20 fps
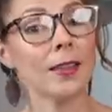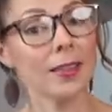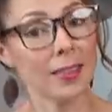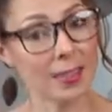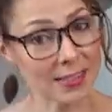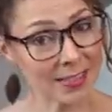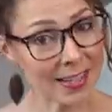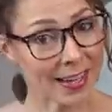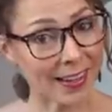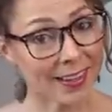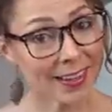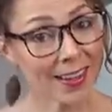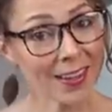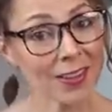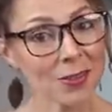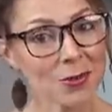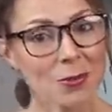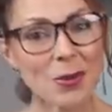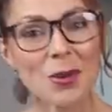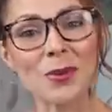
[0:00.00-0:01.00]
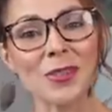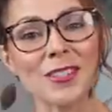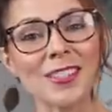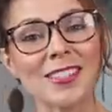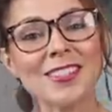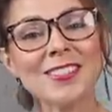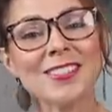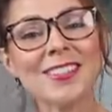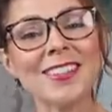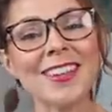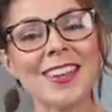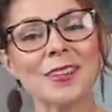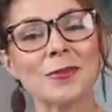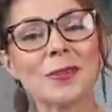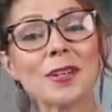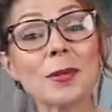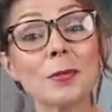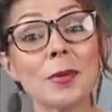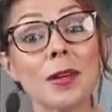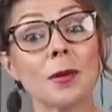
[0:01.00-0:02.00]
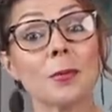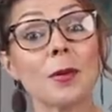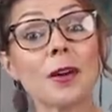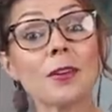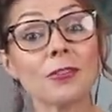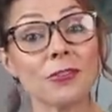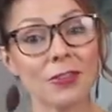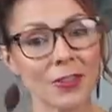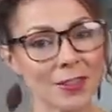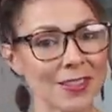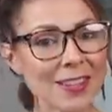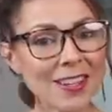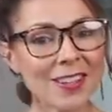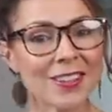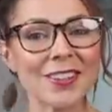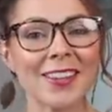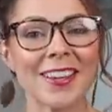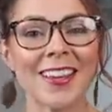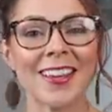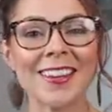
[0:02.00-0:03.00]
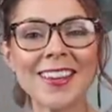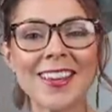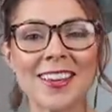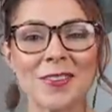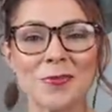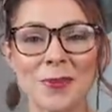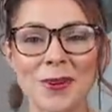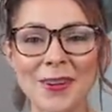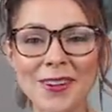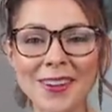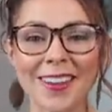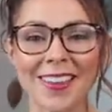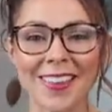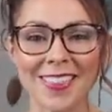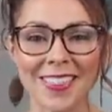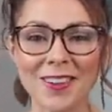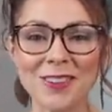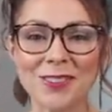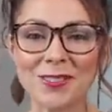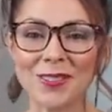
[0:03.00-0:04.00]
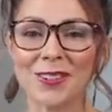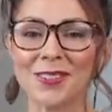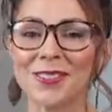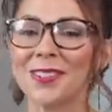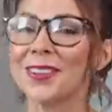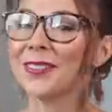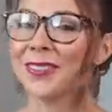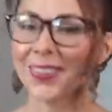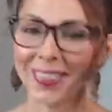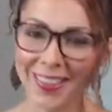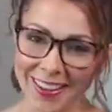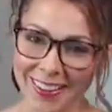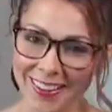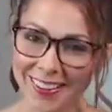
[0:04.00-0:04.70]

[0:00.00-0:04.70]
the second color we were just using and we're gonna pick up our first color again and work those rows with that